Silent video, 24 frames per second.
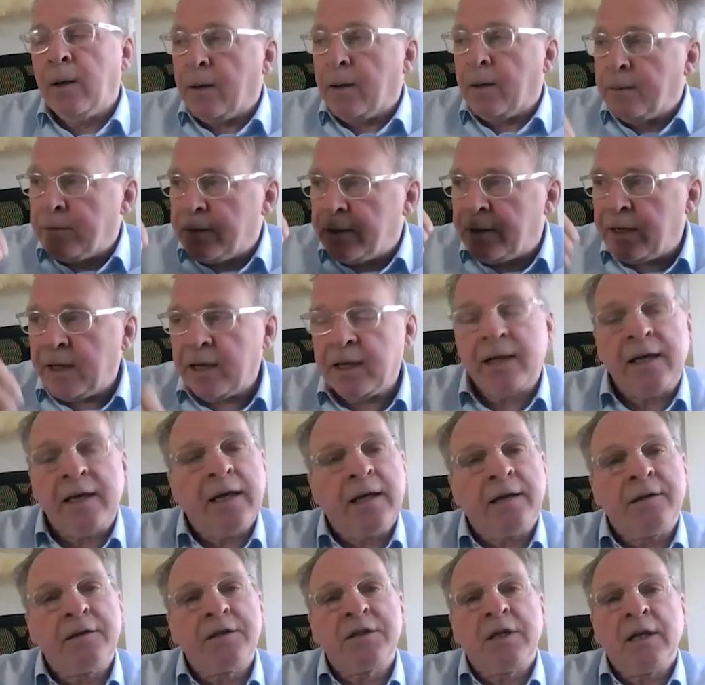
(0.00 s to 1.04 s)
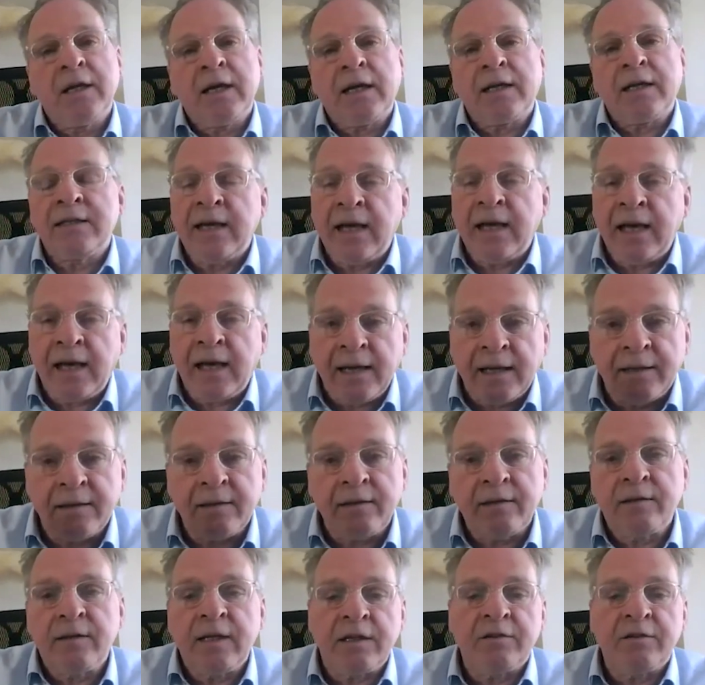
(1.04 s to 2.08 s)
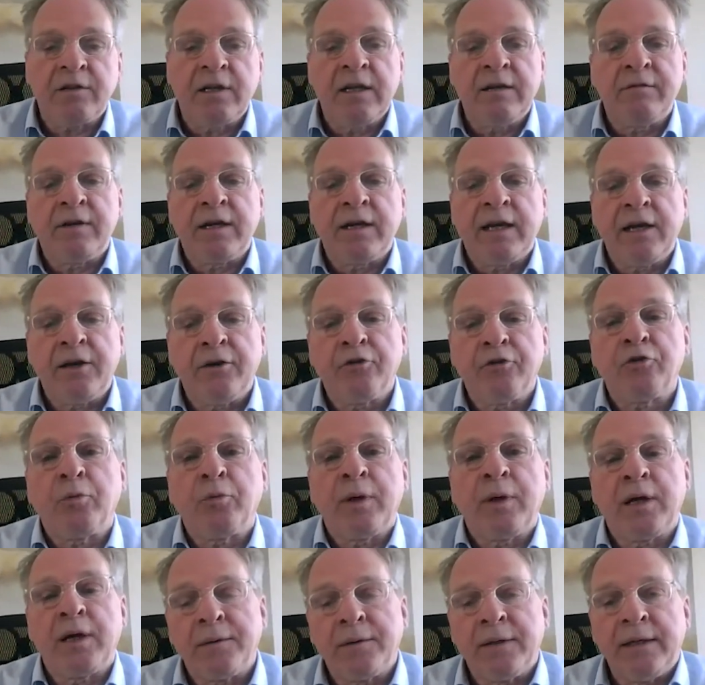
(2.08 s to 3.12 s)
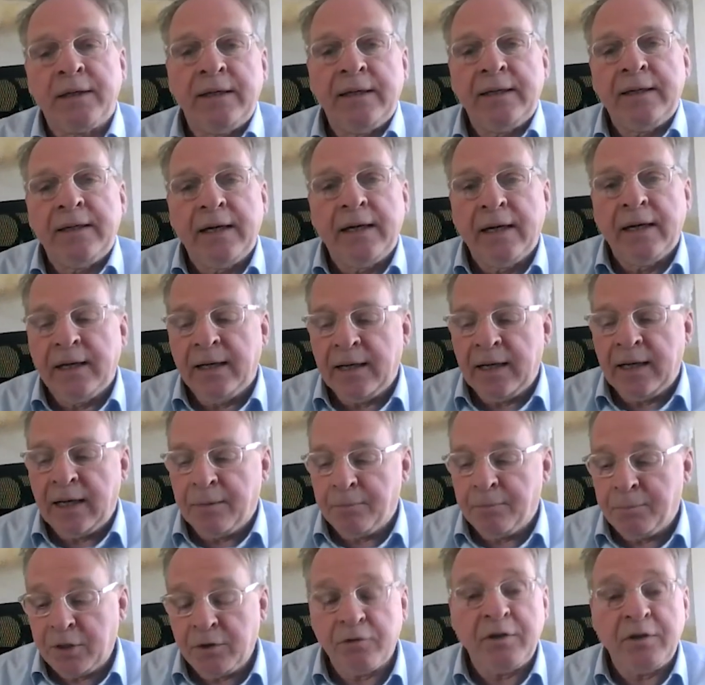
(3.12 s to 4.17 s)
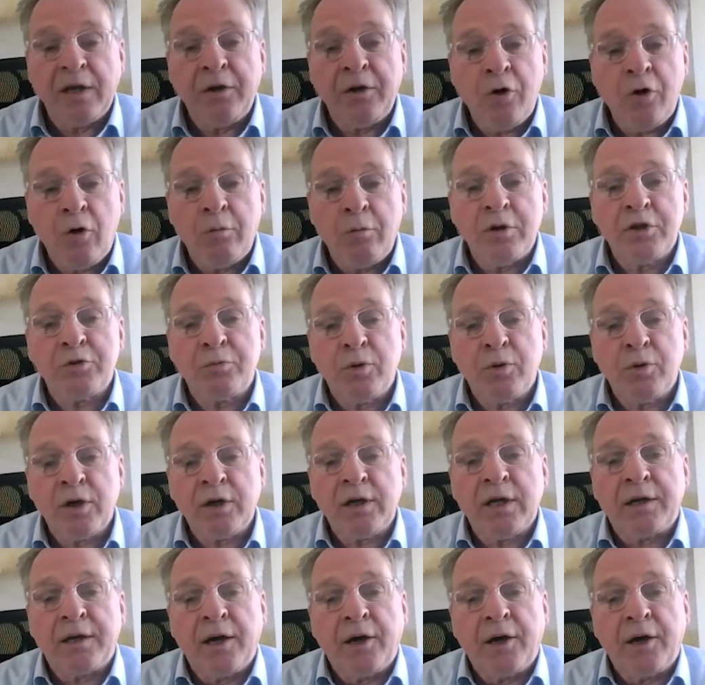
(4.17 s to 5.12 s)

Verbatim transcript: Hmm. They can select talent that's living elsewhere um, because they know it's working